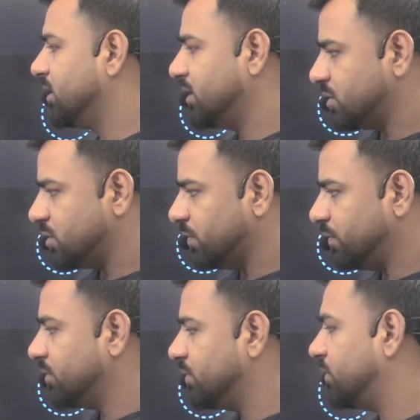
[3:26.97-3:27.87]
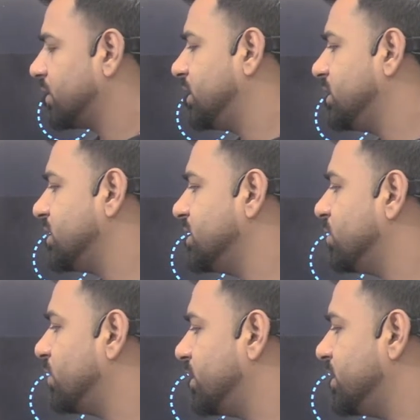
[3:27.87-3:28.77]
So what are the changing
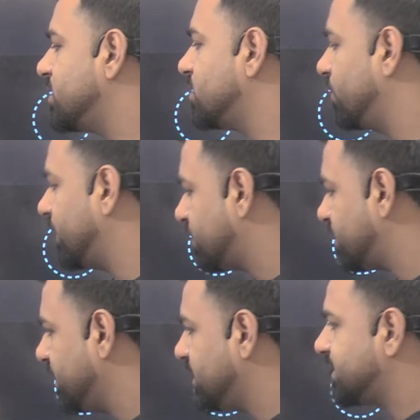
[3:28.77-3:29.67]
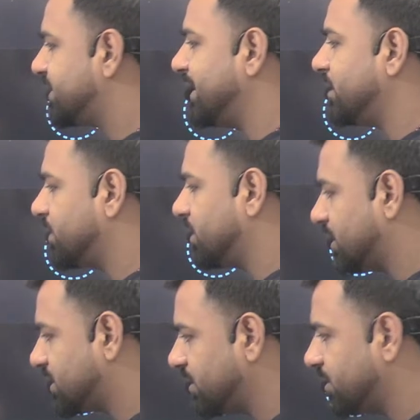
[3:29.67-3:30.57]
quantities? So velocity, centripetal
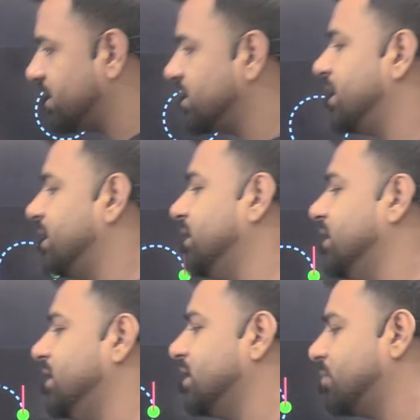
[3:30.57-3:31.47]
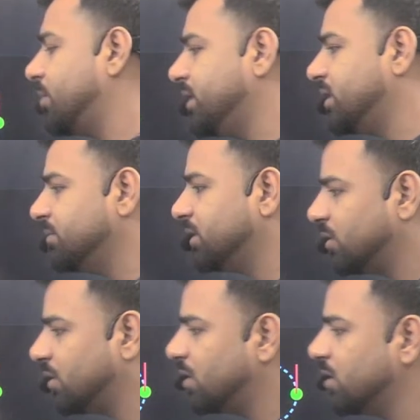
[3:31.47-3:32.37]
acceleration, and the linear momentum, they
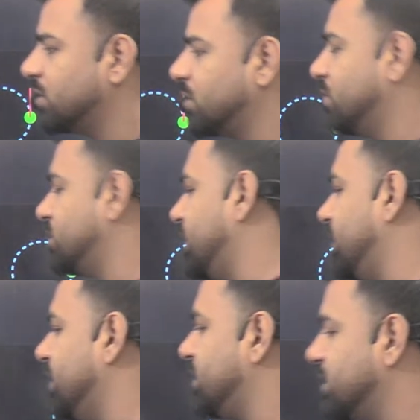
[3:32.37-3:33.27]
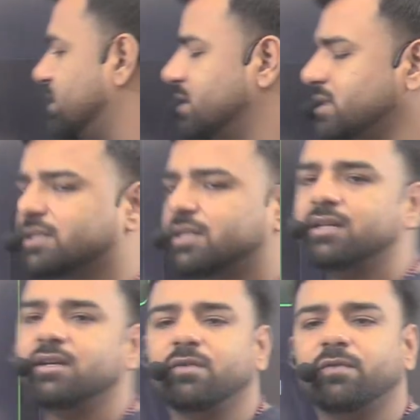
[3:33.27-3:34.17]
all constantly changes
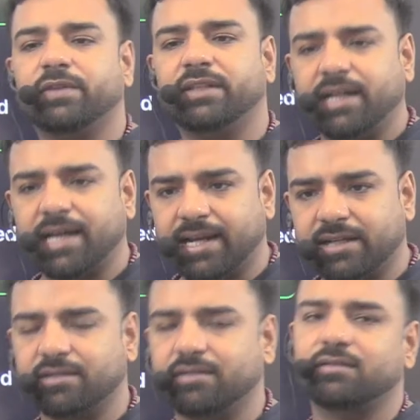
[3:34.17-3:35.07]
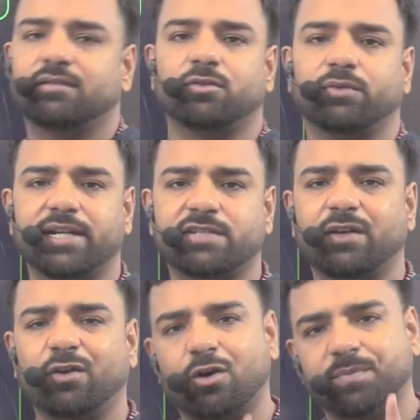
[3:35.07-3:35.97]
with the direction. So that's why
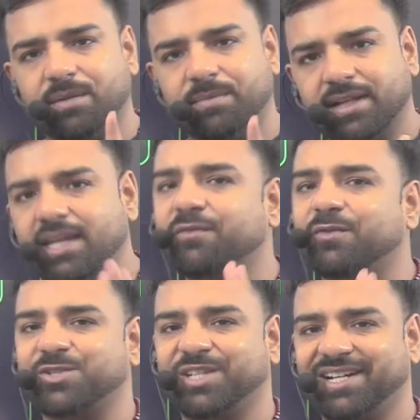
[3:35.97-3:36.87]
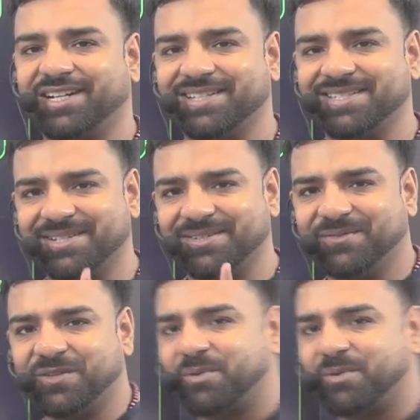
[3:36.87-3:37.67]
option number A was the correct answer. What about